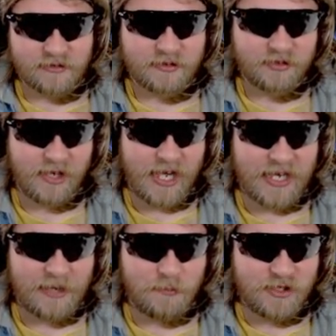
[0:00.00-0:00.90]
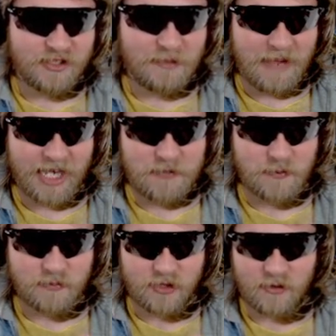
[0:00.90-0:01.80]
So I, I'm reaching the
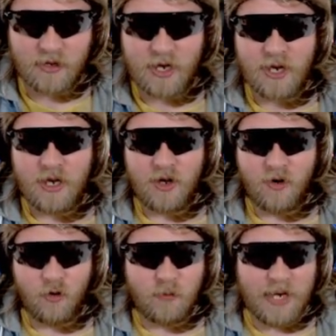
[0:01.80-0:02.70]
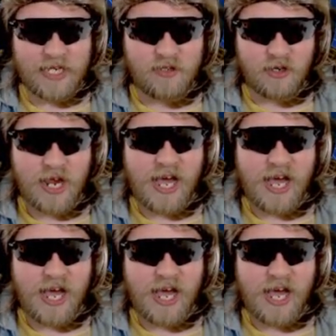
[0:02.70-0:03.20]
maximum. So Oh my god.